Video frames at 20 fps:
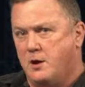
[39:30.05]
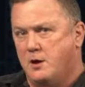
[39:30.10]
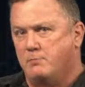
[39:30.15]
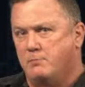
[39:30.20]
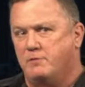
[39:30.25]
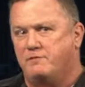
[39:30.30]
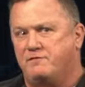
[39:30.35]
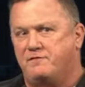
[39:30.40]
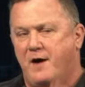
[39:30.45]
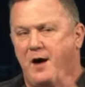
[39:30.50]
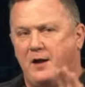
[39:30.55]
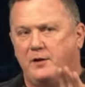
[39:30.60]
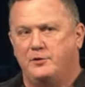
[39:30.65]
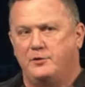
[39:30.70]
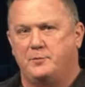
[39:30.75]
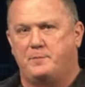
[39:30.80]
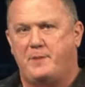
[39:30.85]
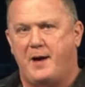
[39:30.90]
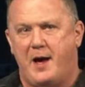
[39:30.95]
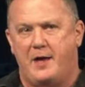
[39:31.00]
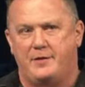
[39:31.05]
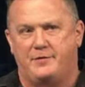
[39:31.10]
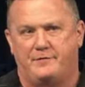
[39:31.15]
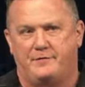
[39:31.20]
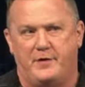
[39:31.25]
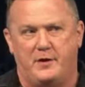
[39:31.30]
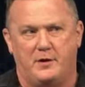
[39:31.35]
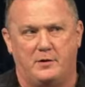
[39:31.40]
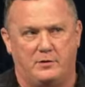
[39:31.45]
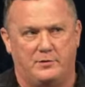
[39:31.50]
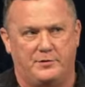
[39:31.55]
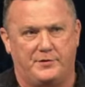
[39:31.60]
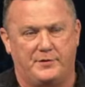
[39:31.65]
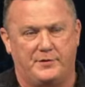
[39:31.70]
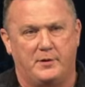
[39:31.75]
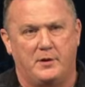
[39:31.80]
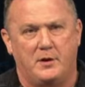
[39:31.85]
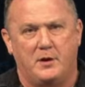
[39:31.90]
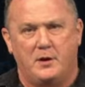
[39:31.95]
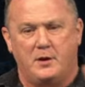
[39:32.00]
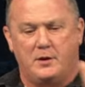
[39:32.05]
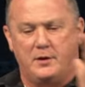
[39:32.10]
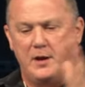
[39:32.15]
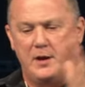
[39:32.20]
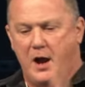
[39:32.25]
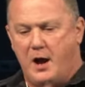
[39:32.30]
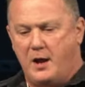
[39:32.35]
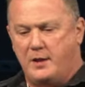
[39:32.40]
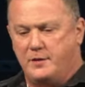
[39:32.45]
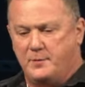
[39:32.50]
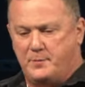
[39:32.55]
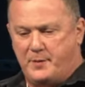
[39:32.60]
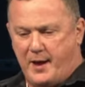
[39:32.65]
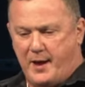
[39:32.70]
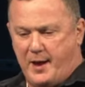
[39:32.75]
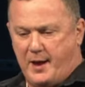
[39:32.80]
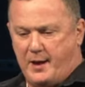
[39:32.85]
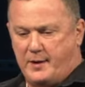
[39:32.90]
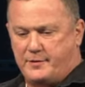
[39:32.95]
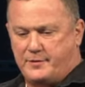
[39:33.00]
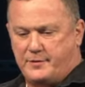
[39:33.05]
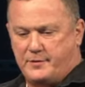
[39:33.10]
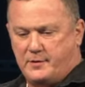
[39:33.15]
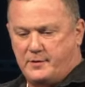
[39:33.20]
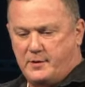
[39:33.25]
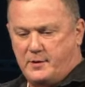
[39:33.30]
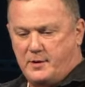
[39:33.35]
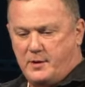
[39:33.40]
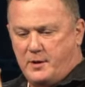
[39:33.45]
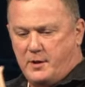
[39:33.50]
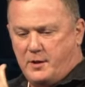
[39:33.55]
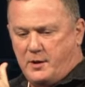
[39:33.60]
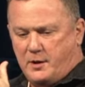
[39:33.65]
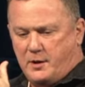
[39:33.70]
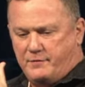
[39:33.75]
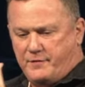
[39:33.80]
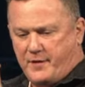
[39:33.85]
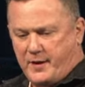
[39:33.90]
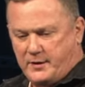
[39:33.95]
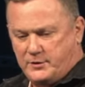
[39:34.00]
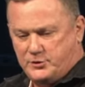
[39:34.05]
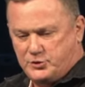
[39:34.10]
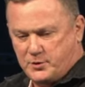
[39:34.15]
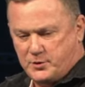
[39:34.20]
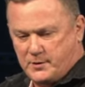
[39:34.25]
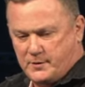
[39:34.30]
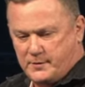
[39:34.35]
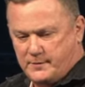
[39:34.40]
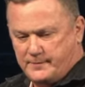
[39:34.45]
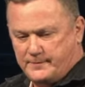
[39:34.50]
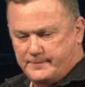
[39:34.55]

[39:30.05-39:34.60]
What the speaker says: But follow the path of health, not the path of hatred.